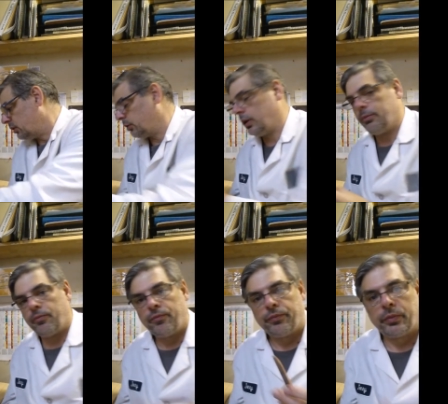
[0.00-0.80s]
you can do it.
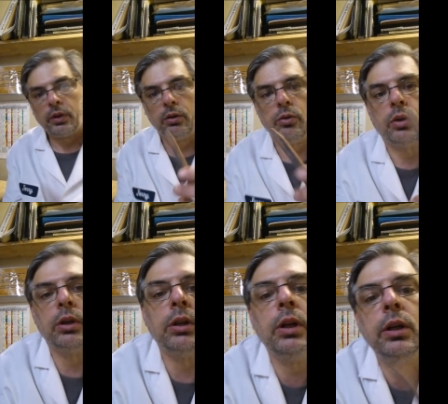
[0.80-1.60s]
You
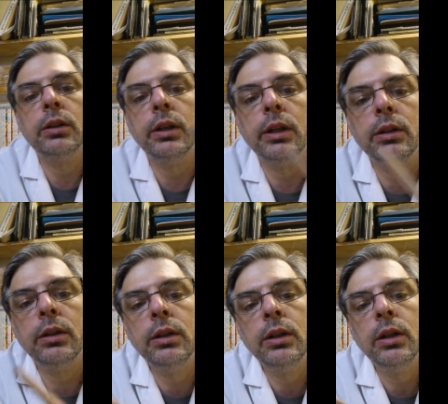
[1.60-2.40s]
can get
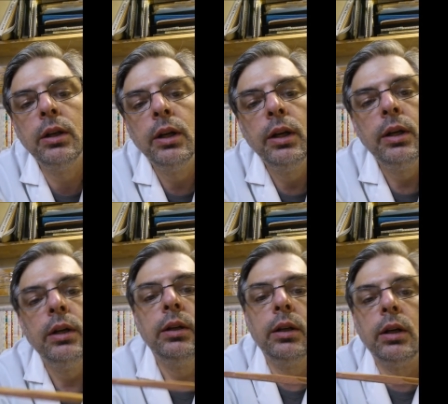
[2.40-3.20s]

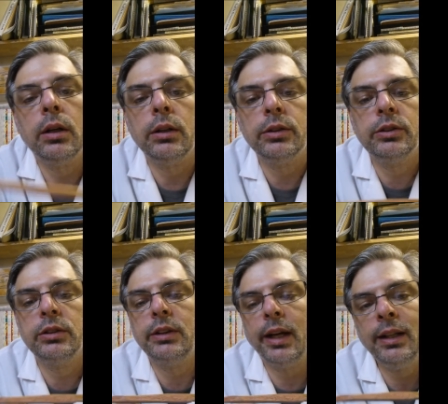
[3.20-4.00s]
a
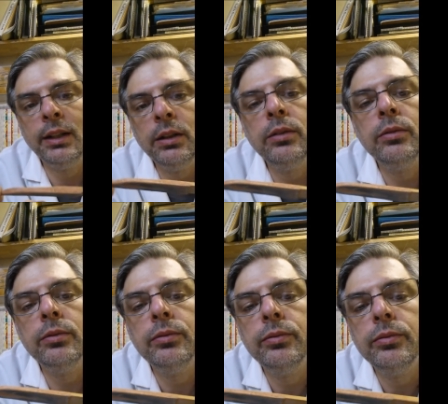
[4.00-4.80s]
stick,
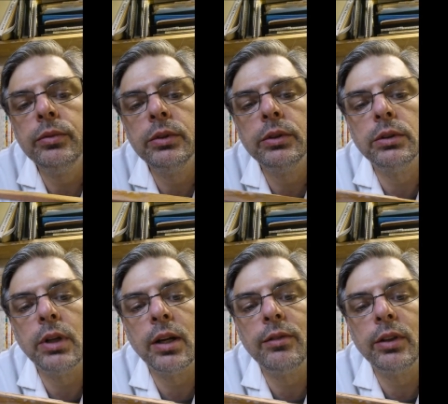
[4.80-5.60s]

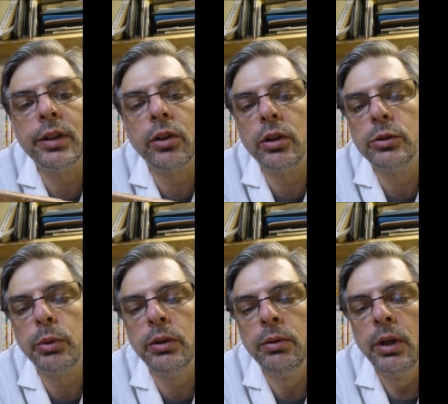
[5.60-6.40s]
not a very large
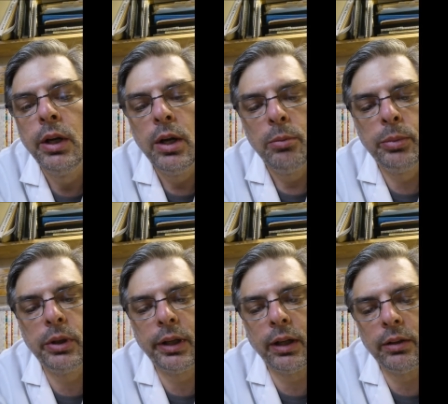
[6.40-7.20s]
one,
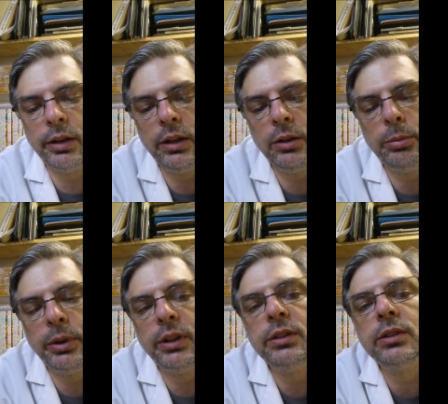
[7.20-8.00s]
put like a little
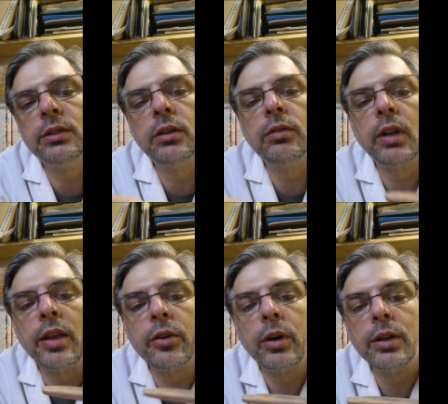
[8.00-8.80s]
piece of
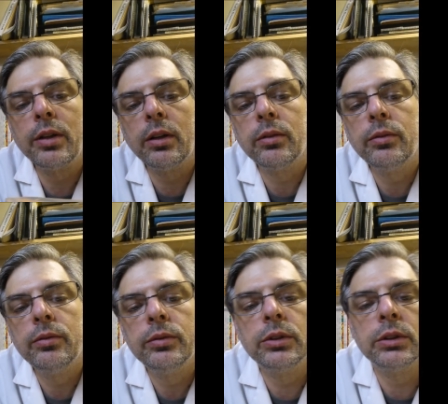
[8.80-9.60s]
leather on there.
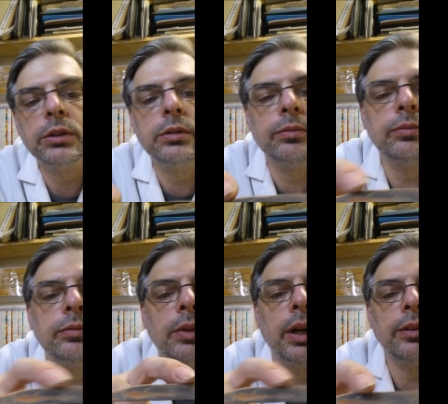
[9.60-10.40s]
Just
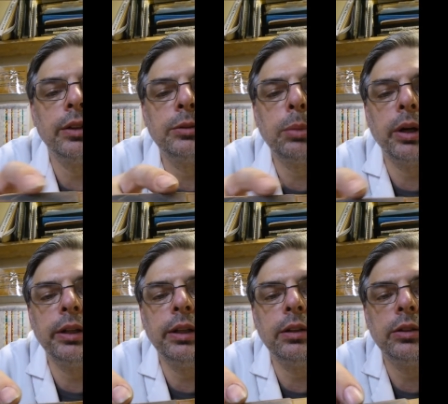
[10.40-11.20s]
on this
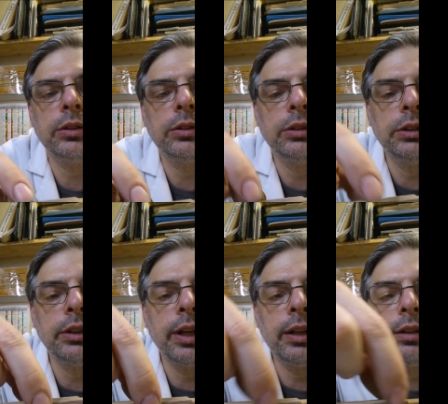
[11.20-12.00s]
part here, you can
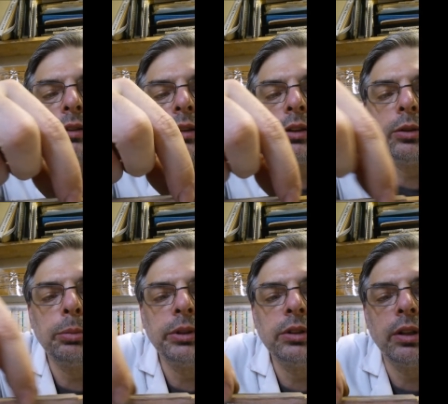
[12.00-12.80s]
see that it's a
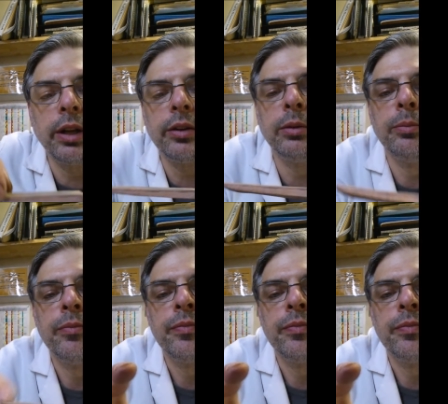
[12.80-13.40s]
little piece of leather.